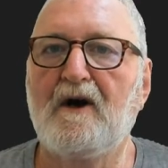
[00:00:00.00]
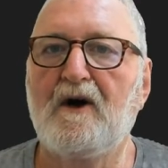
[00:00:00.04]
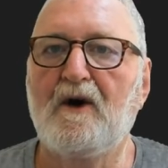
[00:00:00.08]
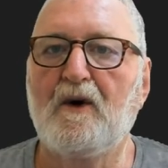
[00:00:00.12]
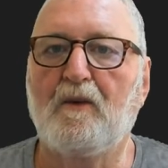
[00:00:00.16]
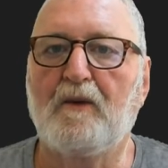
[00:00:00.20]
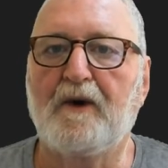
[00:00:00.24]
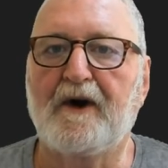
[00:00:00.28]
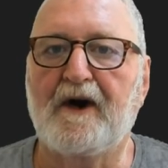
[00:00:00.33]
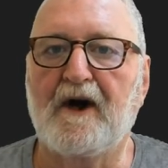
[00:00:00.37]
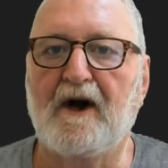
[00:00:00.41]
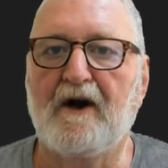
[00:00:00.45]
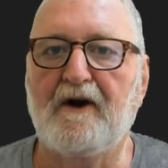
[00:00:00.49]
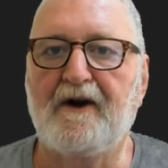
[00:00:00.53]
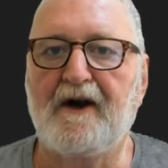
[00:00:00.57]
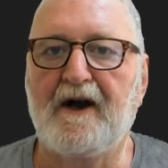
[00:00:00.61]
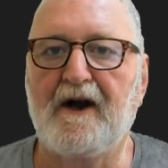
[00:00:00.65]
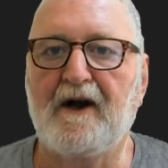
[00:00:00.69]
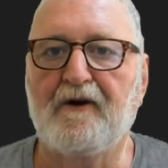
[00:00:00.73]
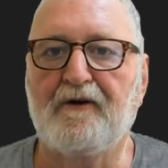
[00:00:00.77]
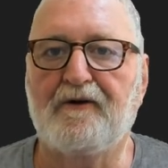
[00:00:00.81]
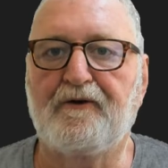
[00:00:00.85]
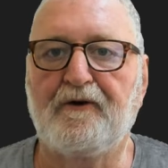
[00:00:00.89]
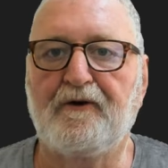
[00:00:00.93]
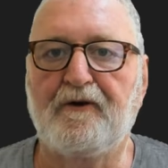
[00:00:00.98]
We go
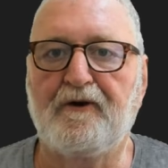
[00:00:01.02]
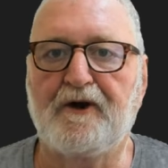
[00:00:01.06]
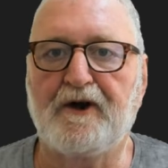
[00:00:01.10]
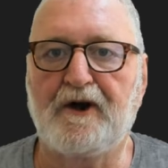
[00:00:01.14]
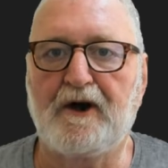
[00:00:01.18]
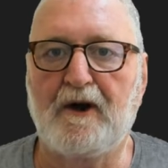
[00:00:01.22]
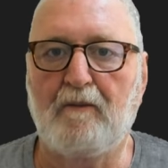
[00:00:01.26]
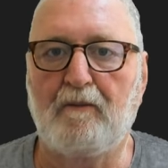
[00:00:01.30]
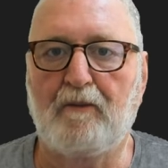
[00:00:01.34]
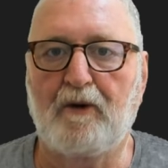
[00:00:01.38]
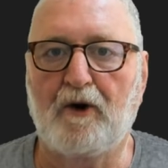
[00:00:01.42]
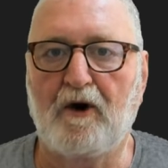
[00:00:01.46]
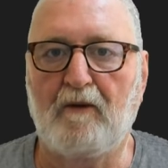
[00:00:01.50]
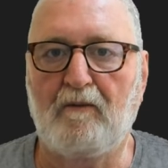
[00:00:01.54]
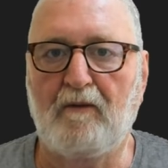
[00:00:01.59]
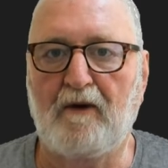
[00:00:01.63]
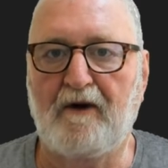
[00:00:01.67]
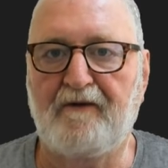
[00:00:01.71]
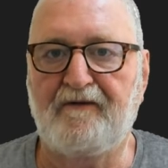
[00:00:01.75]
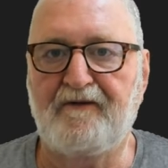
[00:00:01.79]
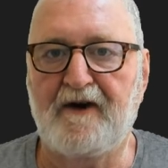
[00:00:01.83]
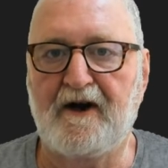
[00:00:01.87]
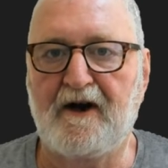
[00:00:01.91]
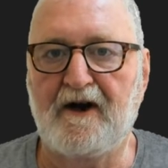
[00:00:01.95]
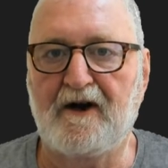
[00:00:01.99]
down to the bottom
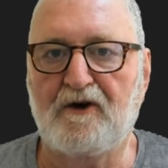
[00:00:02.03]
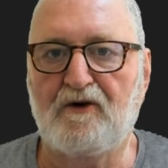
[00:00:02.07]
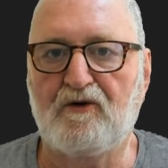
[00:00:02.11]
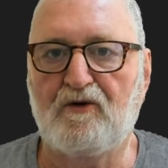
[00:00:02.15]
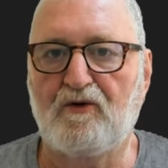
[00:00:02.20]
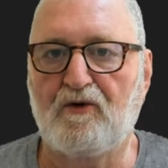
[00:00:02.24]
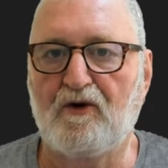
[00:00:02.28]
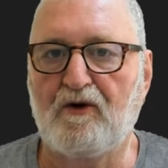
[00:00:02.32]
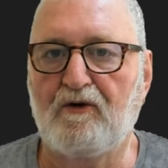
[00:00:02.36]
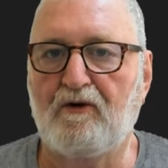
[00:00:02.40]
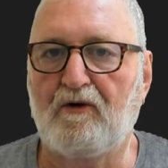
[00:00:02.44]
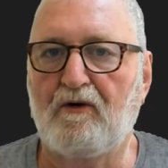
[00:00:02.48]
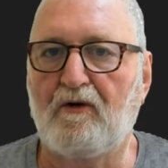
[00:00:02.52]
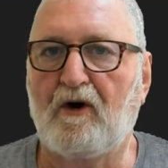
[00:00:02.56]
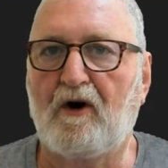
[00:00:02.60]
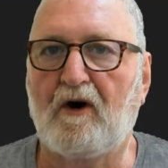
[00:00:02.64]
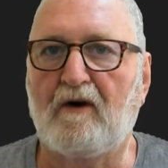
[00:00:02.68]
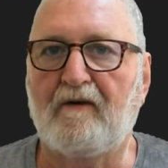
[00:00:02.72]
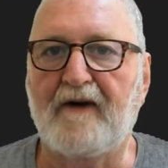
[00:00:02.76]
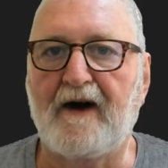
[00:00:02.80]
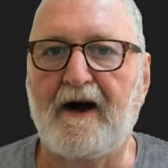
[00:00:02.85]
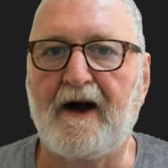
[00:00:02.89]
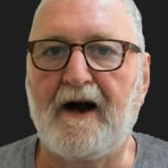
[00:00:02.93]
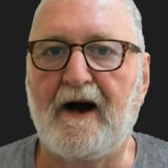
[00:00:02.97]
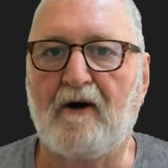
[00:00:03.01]
left-hand corner of
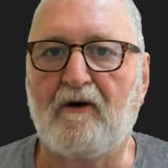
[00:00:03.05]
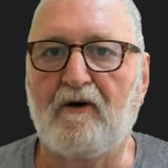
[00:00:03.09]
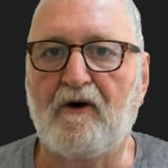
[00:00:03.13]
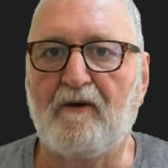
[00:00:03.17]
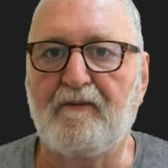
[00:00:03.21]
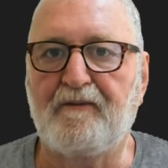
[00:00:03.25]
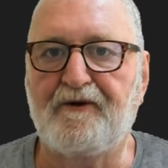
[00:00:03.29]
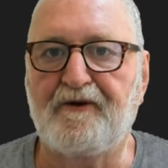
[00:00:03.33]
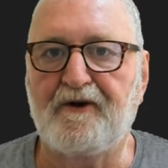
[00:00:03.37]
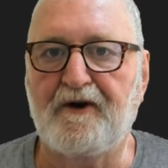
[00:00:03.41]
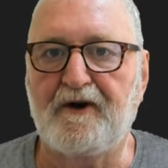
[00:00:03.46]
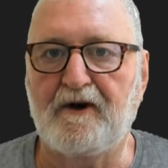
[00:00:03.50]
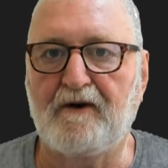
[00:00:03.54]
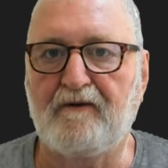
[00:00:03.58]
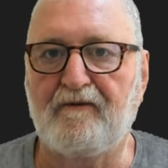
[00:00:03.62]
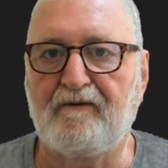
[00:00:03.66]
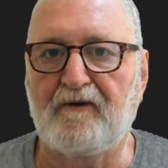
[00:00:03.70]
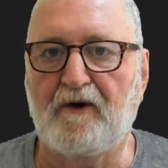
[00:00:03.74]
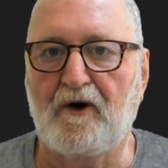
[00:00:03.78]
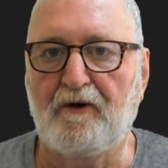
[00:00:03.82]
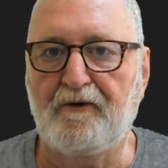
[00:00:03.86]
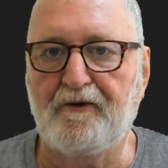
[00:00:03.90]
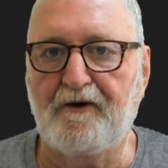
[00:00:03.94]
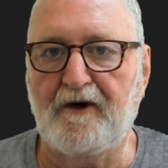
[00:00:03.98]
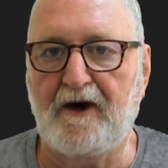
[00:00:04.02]
our Obsidian
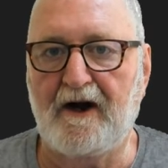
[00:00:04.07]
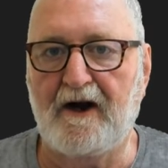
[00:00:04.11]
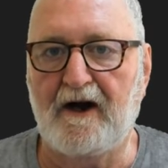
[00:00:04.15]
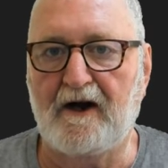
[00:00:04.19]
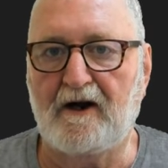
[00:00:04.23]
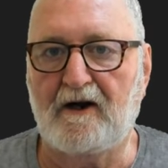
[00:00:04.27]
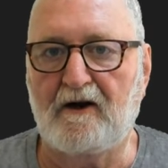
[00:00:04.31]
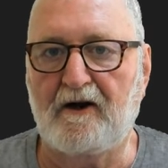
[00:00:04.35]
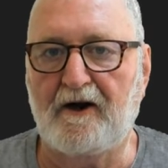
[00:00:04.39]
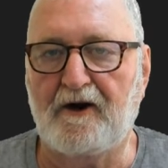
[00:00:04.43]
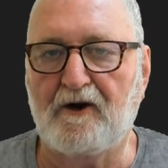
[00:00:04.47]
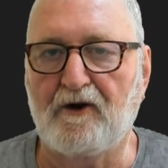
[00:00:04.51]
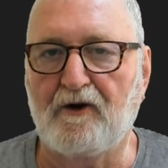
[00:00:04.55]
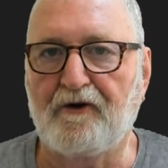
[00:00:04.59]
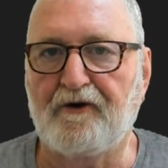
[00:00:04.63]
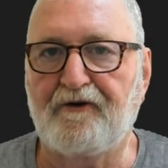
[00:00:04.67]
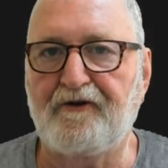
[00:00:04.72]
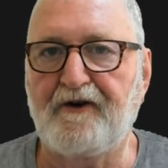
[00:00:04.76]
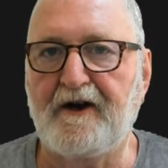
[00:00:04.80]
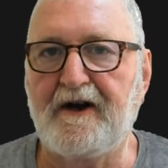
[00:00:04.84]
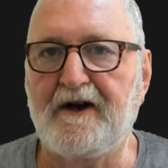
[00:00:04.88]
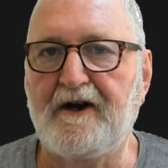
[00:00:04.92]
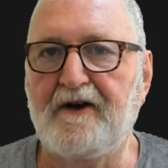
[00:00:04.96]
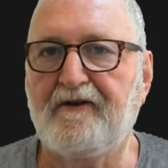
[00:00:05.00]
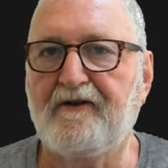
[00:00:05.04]
Vault and click on
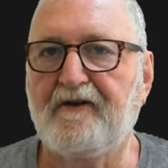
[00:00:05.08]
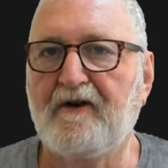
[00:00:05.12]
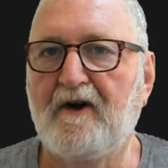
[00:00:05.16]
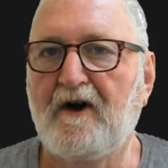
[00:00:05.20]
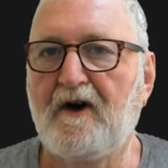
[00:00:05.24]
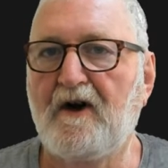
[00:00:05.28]
Settings,